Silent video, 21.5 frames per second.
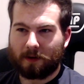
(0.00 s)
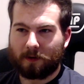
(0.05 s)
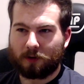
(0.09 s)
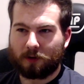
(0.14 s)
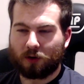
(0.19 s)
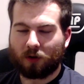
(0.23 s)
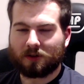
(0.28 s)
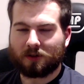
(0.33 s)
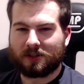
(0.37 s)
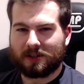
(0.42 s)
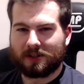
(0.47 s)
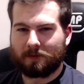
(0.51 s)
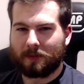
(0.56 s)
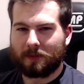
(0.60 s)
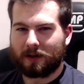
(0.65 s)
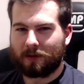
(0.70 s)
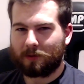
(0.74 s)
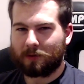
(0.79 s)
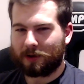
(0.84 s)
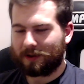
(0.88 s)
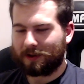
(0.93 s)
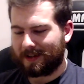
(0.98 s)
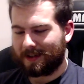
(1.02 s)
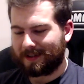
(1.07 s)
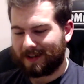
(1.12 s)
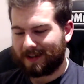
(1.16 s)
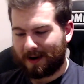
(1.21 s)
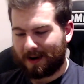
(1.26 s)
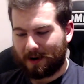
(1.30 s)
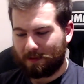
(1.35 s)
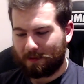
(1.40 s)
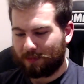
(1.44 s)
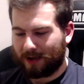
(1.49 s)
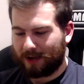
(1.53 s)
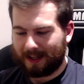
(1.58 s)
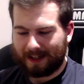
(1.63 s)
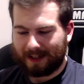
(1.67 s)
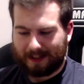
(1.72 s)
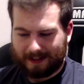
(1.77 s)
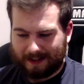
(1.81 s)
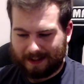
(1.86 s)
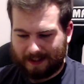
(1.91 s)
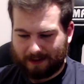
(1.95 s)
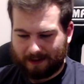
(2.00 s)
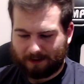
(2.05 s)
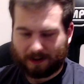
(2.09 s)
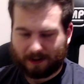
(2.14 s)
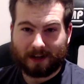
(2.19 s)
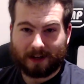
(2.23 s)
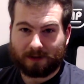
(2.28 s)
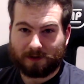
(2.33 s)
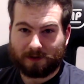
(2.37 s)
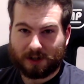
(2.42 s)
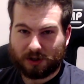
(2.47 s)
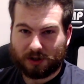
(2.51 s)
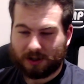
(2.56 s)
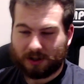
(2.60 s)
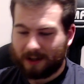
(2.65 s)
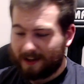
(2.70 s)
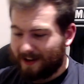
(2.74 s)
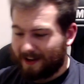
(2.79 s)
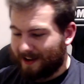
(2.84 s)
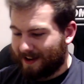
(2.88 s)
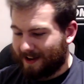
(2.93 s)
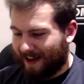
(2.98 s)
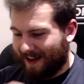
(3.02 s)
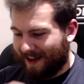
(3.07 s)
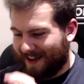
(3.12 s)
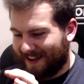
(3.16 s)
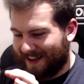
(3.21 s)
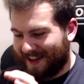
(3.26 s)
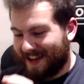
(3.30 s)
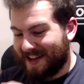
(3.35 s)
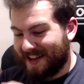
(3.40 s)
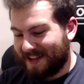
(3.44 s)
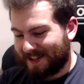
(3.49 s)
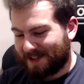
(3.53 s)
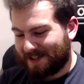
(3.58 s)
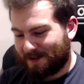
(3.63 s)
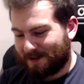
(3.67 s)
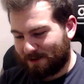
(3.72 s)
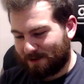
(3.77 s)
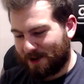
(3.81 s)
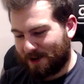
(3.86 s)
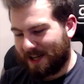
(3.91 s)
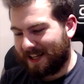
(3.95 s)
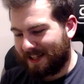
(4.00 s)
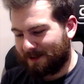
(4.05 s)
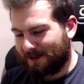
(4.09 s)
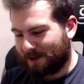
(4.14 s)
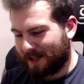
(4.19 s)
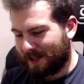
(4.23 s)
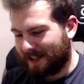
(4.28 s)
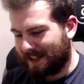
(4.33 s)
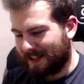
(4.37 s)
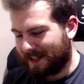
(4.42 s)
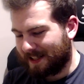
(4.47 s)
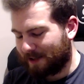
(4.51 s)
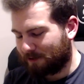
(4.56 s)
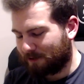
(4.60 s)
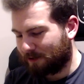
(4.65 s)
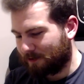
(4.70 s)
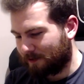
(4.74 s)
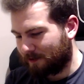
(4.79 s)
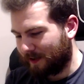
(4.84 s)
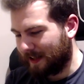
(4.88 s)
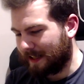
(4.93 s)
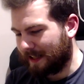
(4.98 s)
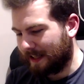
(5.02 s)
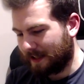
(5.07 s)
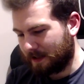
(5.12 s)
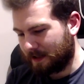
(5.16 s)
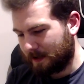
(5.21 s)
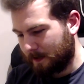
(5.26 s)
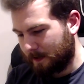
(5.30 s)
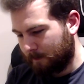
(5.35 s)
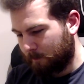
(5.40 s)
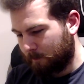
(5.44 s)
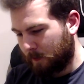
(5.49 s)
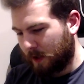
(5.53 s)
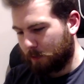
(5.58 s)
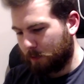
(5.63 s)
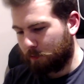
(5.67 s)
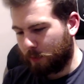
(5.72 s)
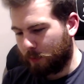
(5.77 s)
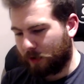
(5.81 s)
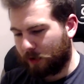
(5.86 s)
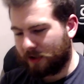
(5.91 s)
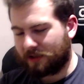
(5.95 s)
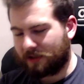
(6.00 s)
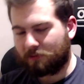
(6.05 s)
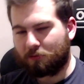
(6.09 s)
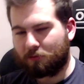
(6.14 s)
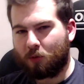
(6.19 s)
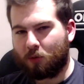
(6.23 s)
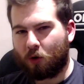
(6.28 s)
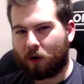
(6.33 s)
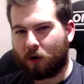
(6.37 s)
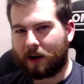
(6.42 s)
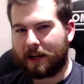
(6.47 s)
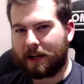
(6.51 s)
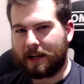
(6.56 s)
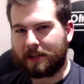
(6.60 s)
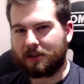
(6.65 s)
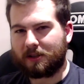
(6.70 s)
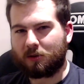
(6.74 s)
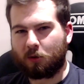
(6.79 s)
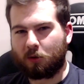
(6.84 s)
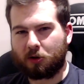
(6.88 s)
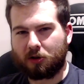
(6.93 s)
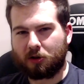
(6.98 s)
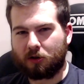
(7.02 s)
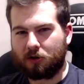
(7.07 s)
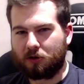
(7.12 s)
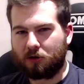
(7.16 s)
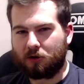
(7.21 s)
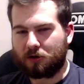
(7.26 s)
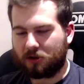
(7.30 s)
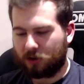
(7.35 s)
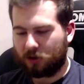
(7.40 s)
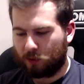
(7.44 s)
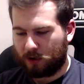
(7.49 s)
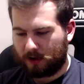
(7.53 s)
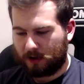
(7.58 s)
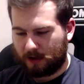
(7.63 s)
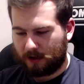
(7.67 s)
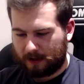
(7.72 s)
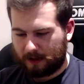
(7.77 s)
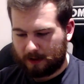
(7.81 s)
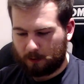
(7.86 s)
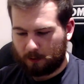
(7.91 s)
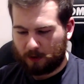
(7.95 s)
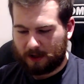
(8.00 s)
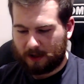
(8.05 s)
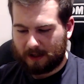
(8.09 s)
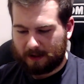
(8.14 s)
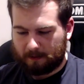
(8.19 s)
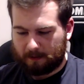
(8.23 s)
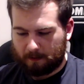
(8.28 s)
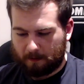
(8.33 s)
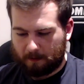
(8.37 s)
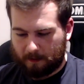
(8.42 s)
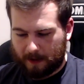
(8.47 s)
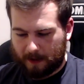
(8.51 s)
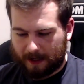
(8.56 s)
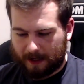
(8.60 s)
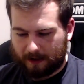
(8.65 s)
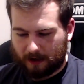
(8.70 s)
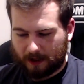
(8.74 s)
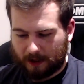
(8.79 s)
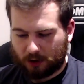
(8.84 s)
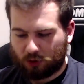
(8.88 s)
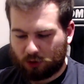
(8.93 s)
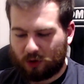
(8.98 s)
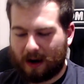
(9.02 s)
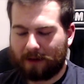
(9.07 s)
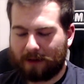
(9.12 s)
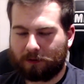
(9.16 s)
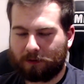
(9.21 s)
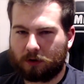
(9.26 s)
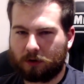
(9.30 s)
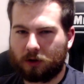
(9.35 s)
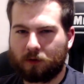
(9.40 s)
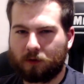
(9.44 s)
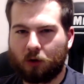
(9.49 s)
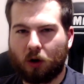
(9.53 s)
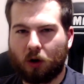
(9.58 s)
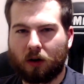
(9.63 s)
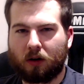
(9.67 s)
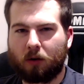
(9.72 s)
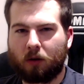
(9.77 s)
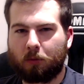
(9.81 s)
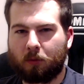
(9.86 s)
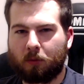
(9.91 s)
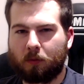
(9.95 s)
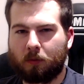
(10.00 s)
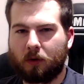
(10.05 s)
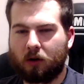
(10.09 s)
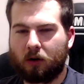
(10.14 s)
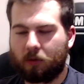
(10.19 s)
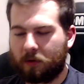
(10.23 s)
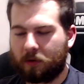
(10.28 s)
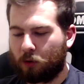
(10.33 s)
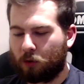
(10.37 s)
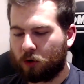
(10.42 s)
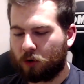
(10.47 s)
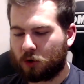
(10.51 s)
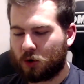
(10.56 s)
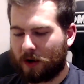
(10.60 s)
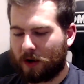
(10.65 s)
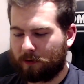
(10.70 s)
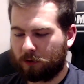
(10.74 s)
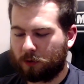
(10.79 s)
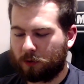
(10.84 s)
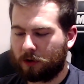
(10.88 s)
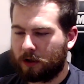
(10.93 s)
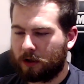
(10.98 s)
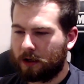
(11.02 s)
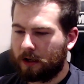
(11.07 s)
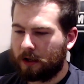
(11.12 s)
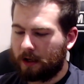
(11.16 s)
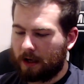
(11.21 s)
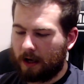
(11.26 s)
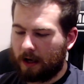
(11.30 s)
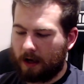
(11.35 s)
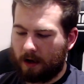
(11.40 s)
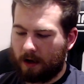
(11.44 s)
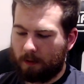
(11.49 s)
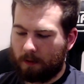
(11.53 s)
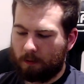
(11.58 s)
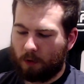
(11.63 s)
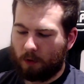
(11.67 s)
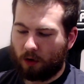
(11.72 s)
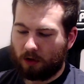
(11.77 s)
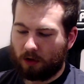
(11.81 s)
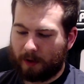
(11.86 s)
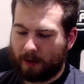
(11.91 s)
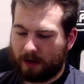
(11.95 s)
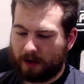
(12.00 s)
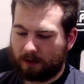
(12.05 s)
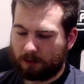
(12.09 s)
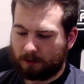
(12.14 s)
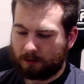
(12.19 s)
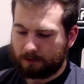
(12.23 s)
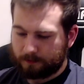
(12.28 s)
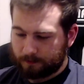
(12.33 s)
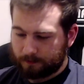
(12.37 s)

not similar because it's a completely different kettle of fish. It is a really, really different feeling, but it's more akin to what you're used to with the like travel. You've got a little bit more travel on the pedal,